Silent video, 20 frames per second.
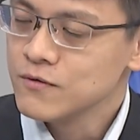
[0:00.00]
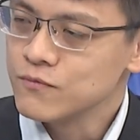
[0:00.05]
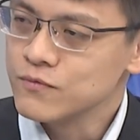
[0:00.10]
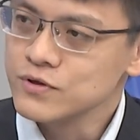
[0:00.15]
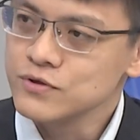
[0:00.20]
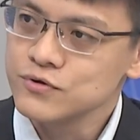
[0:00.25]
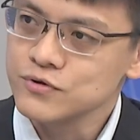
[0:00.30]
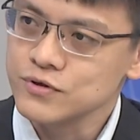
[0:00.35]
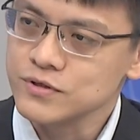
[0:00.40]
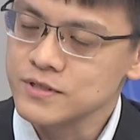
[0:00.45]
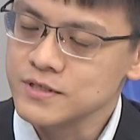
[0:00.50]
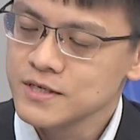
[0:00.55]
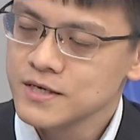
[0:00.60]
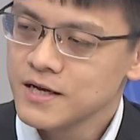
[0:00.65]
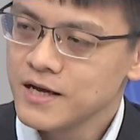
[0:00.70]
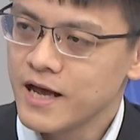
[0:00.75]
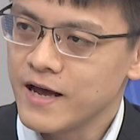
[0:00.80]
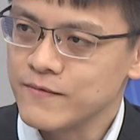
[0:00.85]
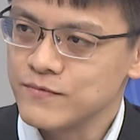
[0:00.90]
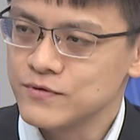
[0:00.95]
We should
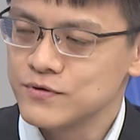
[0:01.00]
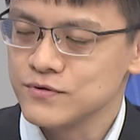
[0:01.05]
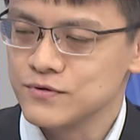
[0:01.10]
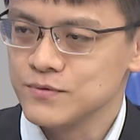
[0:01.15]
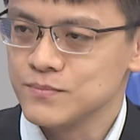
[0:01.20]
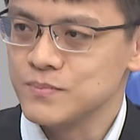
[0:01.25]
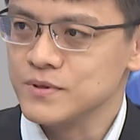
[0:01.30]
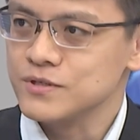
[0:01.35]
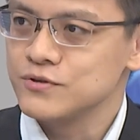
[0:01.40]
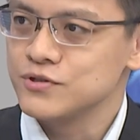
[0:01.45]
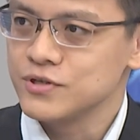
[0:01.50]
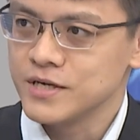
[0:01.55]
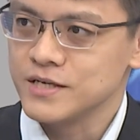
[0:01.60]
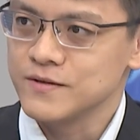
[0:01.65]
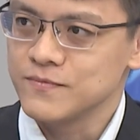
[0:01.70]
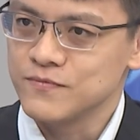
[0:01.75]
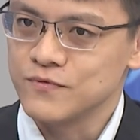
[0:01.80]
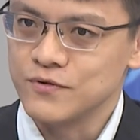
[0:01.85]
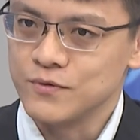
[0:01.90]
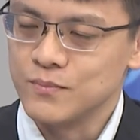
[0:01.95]
have to be
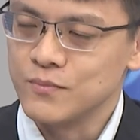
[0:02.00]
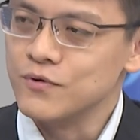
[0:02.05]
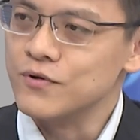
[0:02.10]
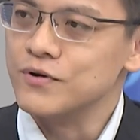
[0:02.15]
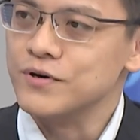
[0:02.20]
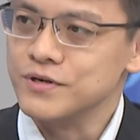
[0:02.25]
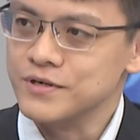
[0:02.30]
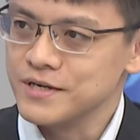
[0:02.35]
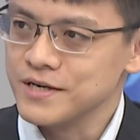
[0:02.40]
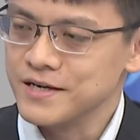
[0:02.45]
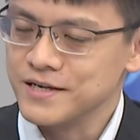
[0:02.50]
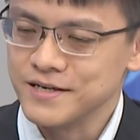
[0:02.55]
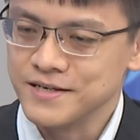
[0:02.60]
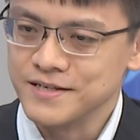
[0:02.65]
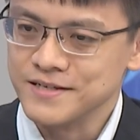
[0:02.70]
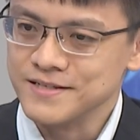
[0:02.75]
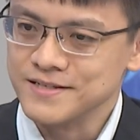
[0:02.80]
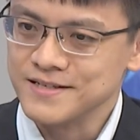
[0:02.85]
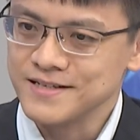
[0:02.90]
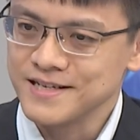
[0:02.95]
trained for more
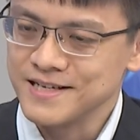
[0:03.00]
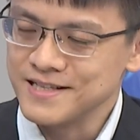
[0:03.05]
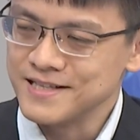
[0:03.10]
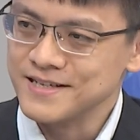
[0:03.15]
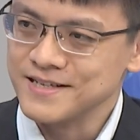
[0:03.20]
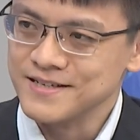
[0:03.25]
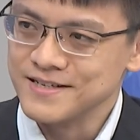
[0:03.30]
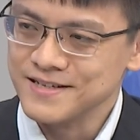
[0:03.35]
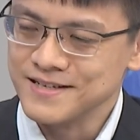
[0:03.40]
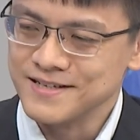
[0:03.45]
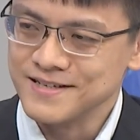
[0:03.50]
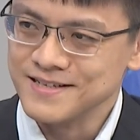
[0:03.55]
in the